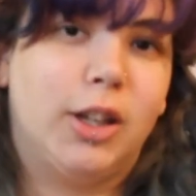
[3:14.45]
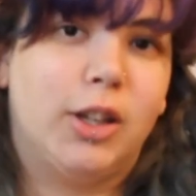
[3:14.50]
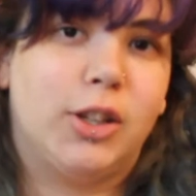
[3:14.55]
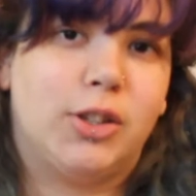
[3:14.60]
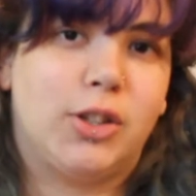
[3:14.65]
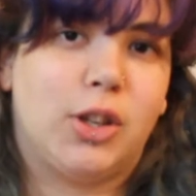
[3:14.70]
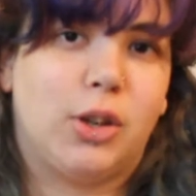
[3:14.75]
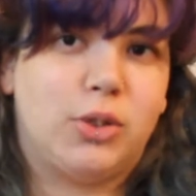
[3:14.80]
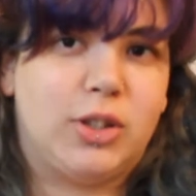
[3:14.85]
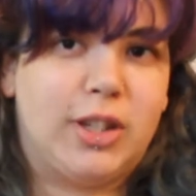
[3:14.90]

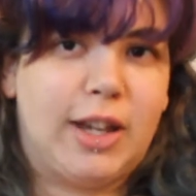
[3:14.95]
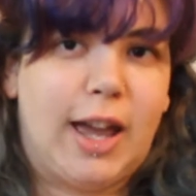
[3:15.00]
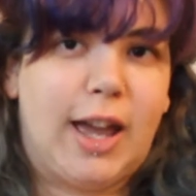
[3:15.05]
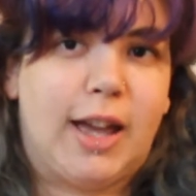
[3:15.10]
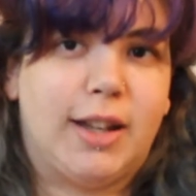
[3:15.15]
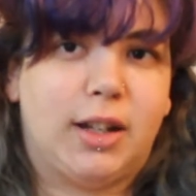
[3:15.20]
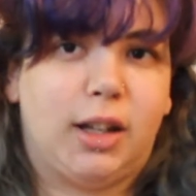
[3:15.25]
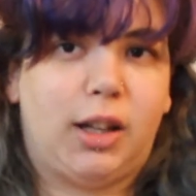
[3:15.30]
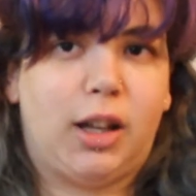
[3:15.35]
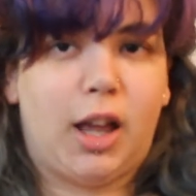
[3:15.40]
So she
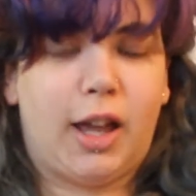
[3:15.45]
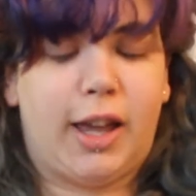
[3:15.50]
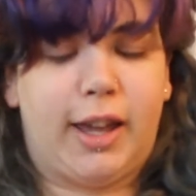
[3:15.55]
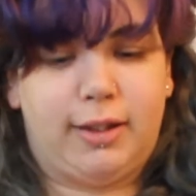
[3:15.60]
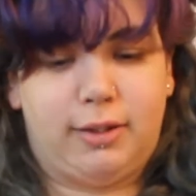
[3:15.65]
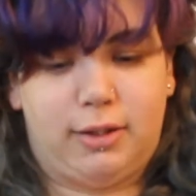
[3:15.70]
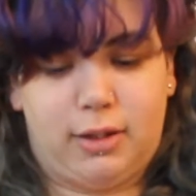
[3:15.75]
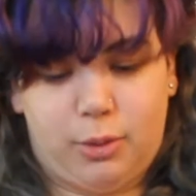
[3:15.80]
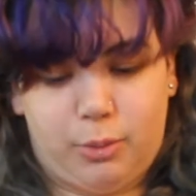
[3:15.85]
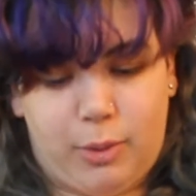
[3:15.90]
had a
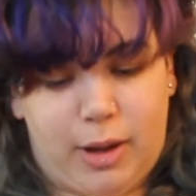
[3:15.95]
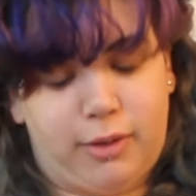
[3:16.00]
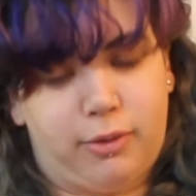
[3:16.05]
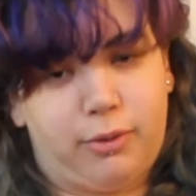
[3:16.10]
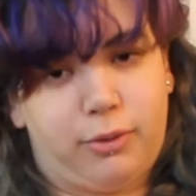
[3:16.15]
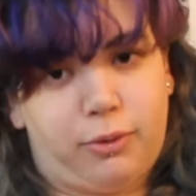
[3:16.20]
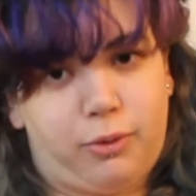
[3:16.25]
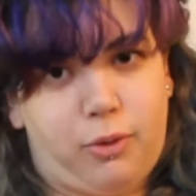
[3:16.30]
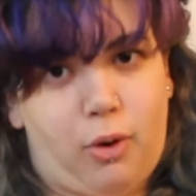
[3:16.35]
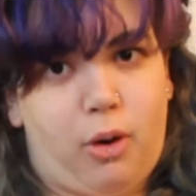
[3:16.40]
line that went
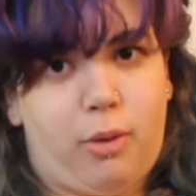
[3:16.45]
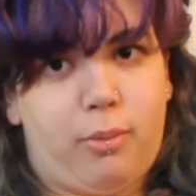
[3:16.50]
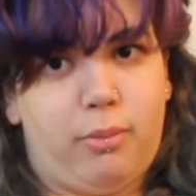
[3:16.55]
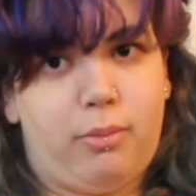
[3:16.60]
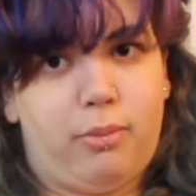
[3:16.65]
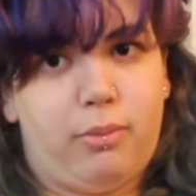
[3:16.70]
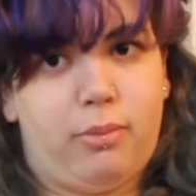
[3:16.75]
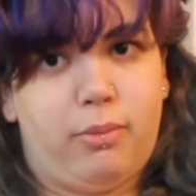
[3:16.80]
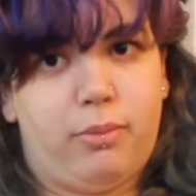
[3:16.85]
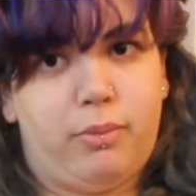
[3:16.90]

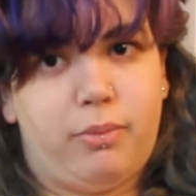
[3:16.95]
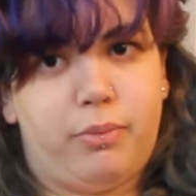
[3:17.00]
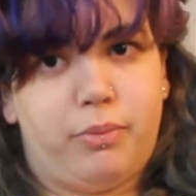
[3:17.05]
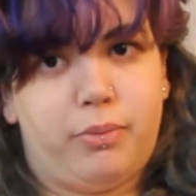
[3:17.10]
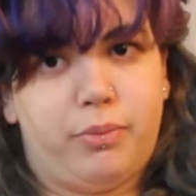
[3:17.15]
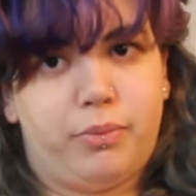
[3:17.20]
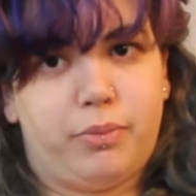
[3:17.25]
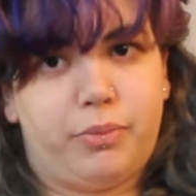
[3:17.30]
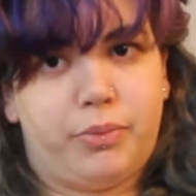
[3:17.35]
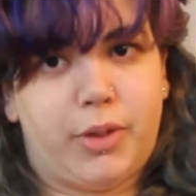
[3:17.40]
from
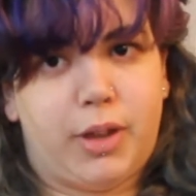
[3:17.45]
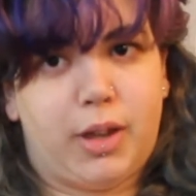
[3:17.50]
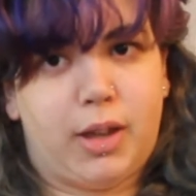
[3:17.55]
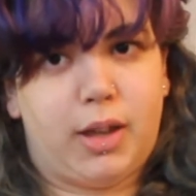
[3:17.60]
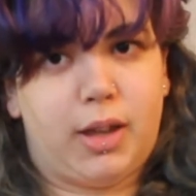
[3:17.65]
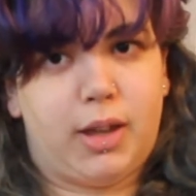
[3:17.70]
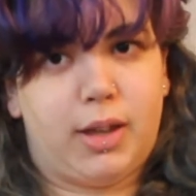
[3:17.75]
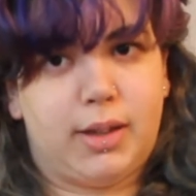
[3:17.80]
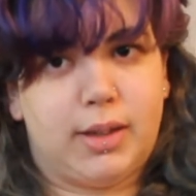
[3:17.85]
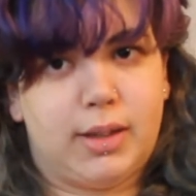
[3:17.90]

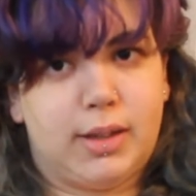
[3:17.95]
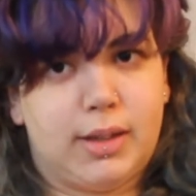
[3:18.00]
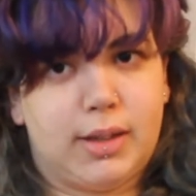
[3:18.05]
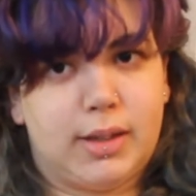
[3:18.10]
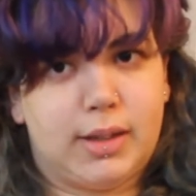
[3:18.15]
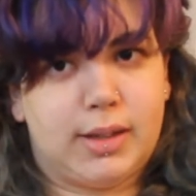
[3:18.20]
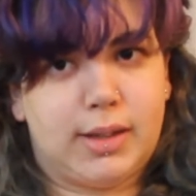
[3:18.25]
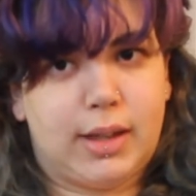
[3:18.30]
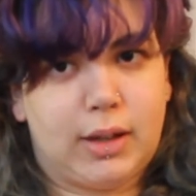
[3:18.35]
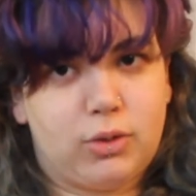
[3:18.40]
the
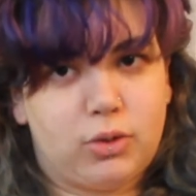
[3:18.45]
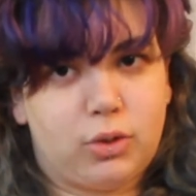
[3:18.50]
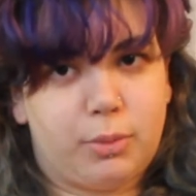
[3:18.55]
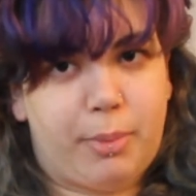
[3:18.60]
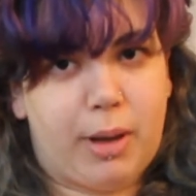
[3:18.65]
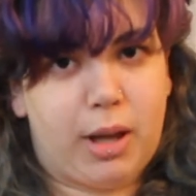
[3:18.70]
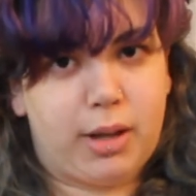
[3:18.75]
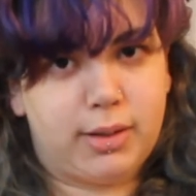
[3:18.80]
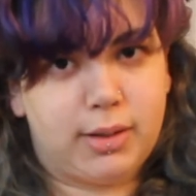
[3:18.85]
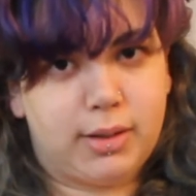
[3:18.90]
central
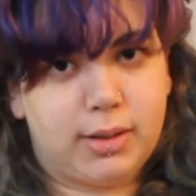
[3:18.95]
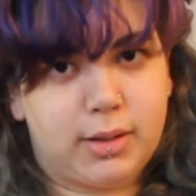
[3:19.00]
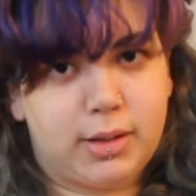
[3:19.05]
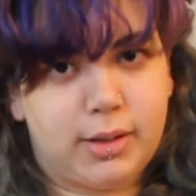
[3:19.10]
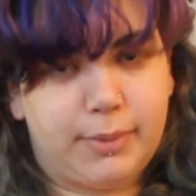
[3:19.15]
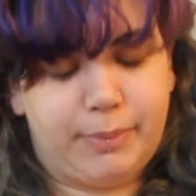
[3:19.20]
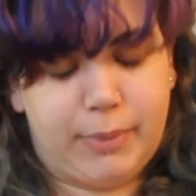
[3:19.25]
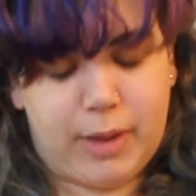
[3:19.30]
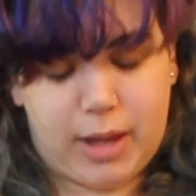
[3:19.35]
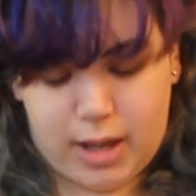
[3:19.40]
bust
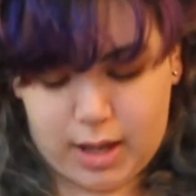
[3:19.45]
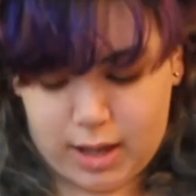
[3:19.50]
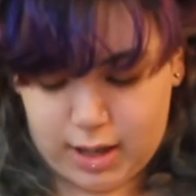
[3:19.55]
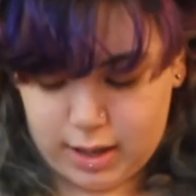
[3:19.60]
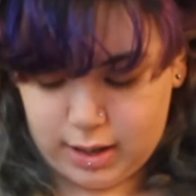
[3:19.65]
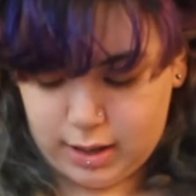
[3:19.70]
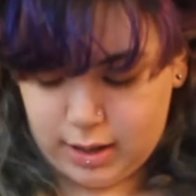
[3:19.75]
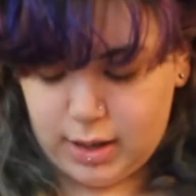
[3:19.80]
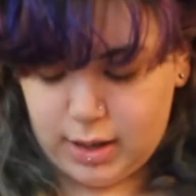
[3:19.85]
here